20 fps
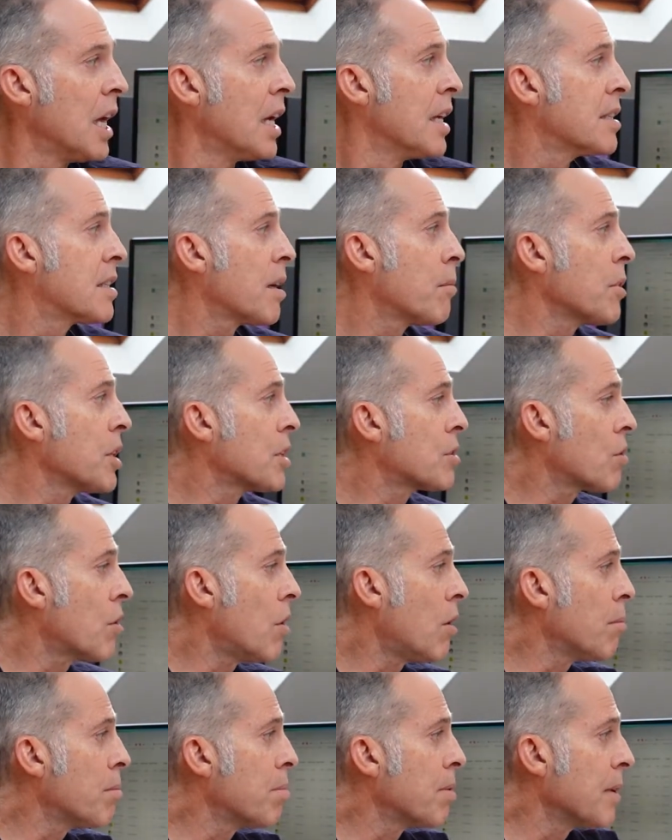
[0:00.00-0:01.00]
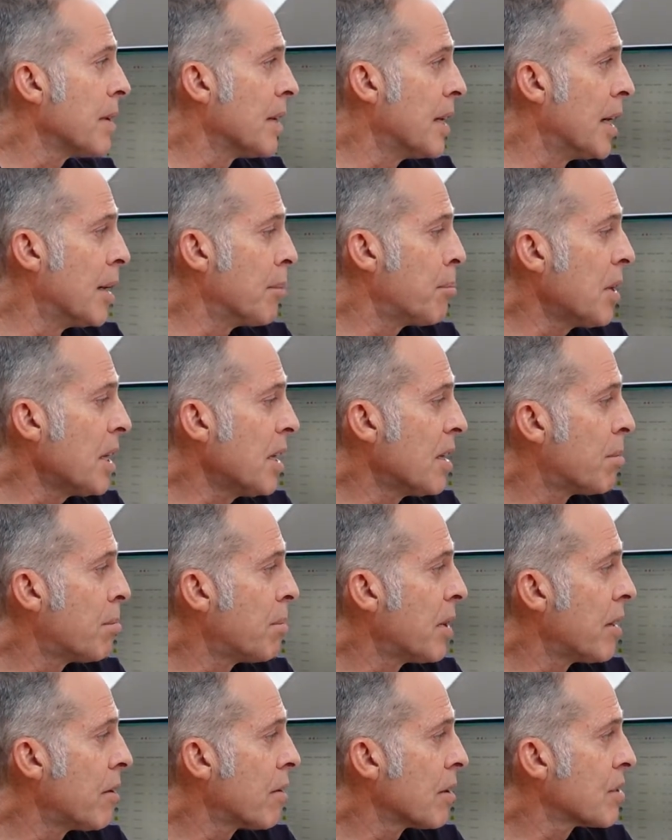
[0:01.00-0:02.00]
Some of the top
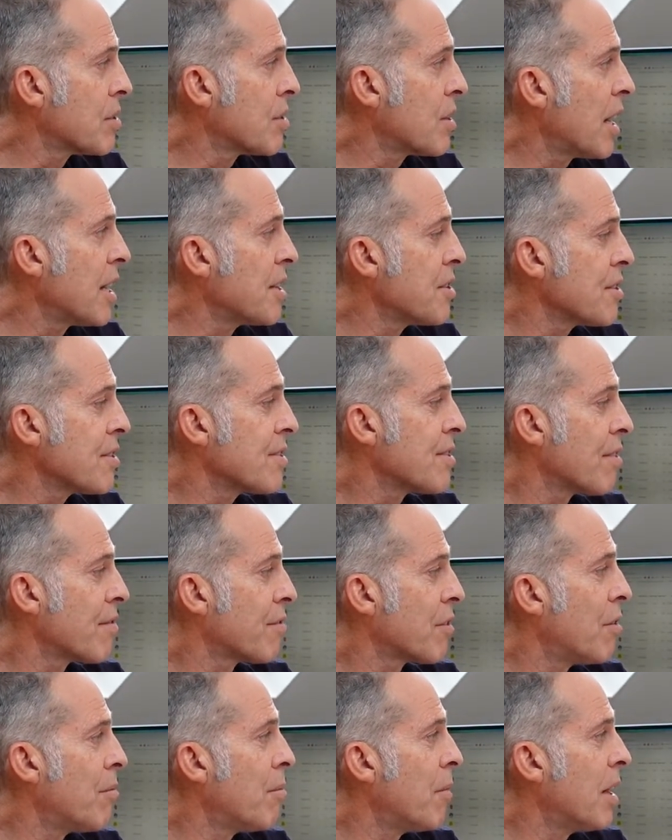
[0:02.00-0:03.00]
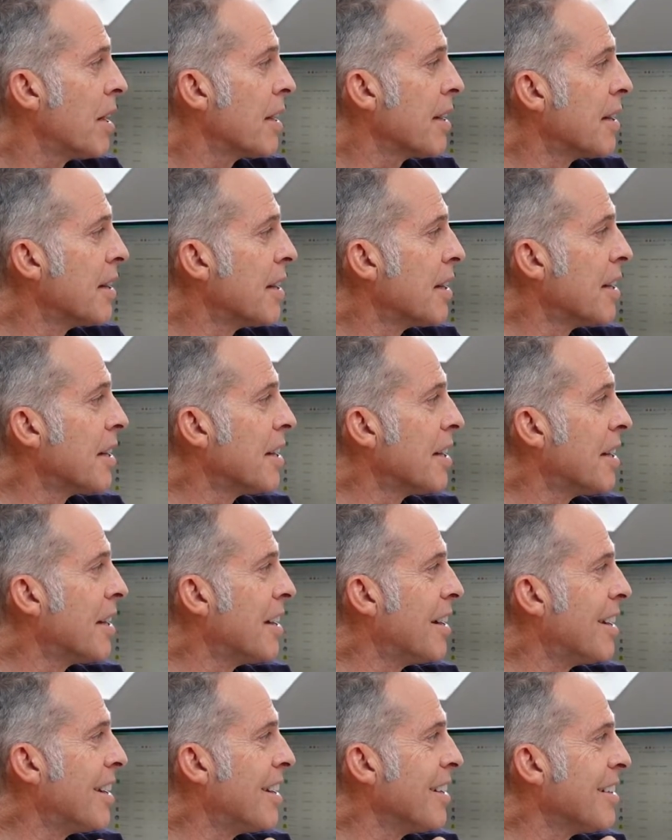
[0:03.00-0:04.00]
peer-to-peer exchanges, I've got my
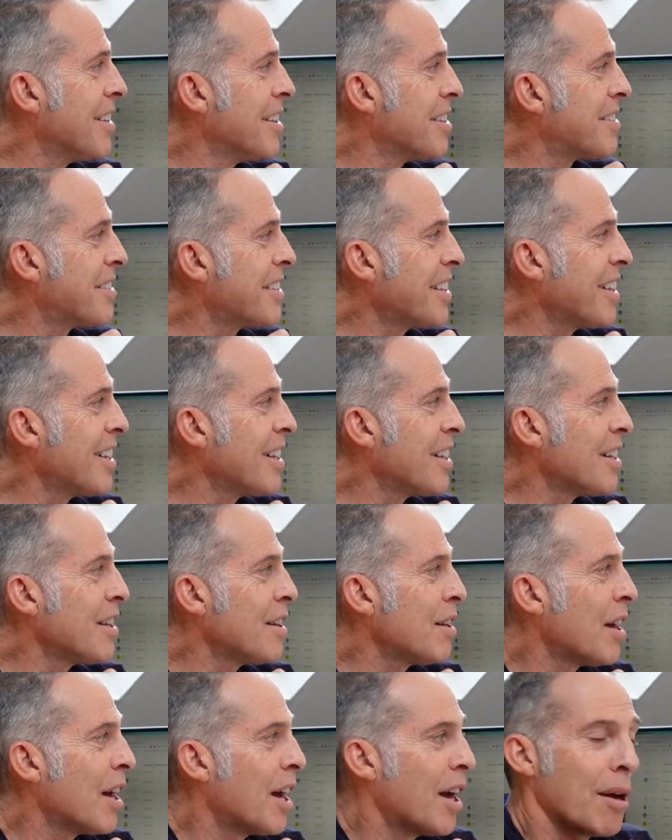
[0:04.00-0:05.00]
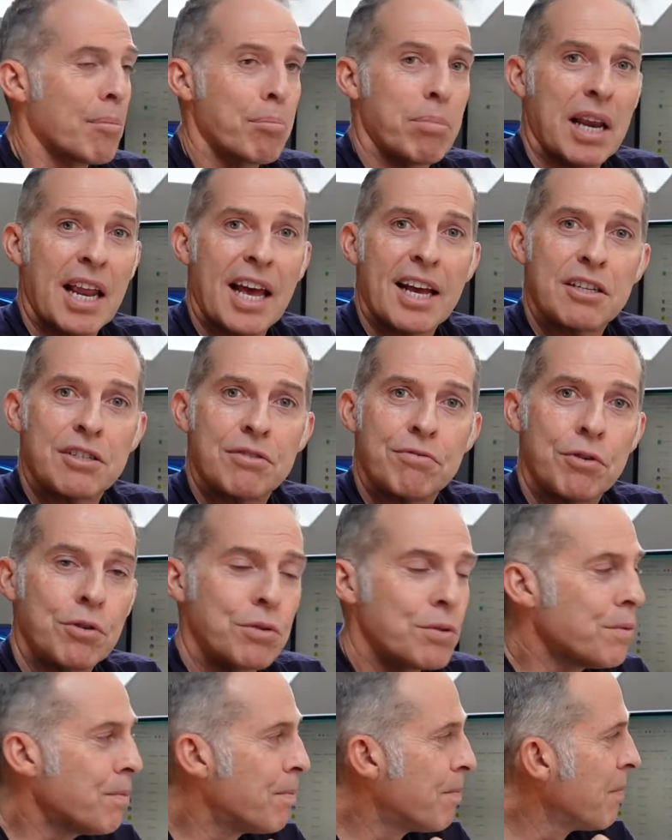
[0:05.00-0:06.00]
list here: Plaxful,